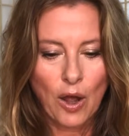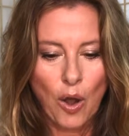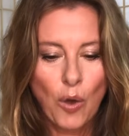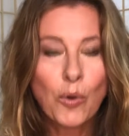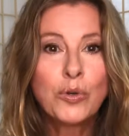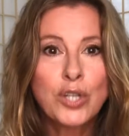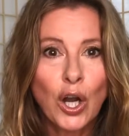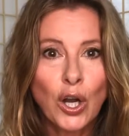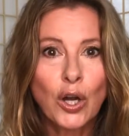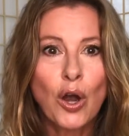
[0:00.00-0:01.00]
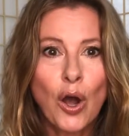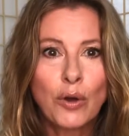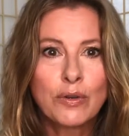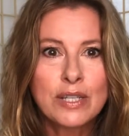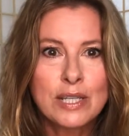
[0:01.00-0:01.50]
owned her
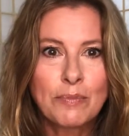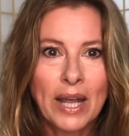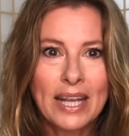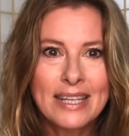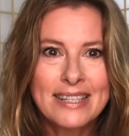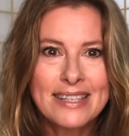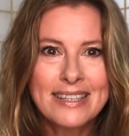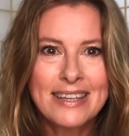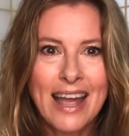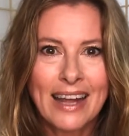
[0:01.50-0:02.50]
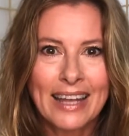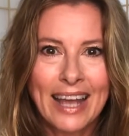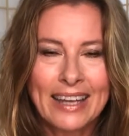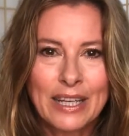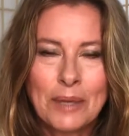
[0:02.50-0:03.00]
own space
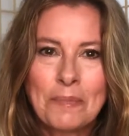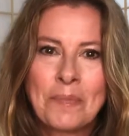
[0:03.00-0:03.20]
again,